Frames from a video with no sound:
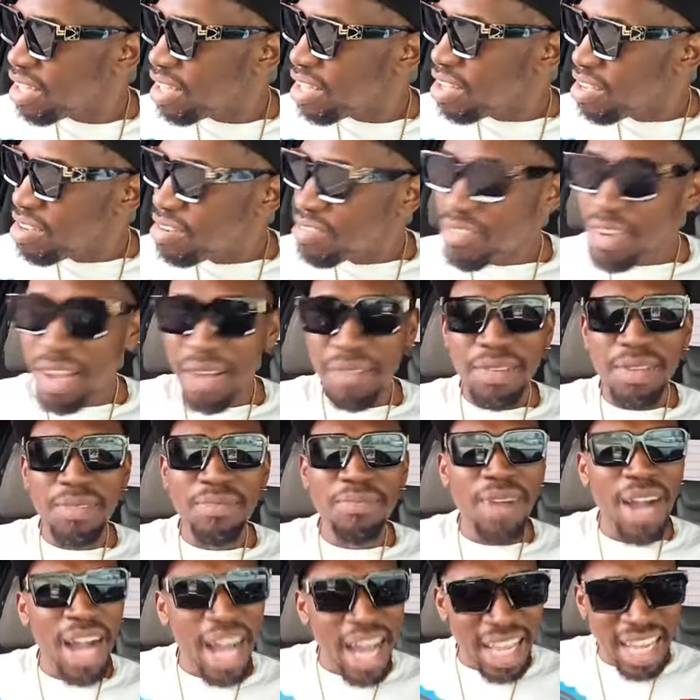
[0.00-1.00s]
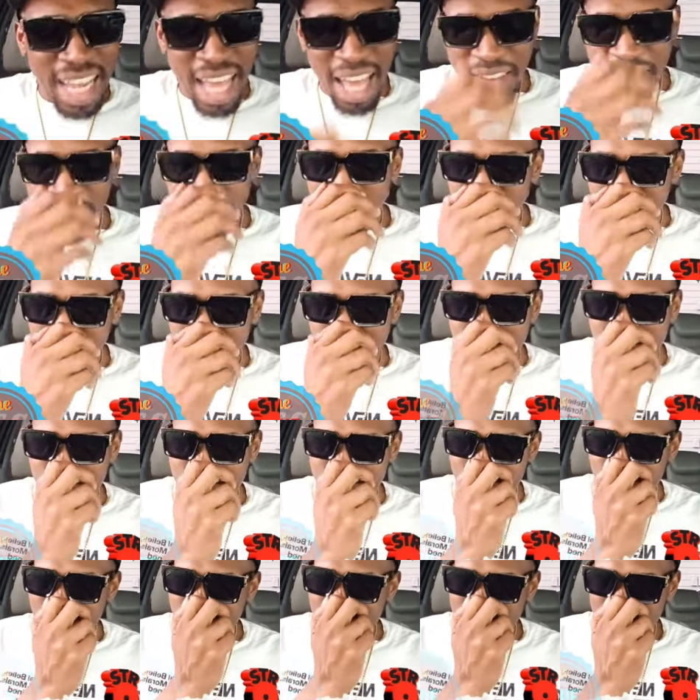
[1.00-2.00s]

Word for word: From a barn I first me see this.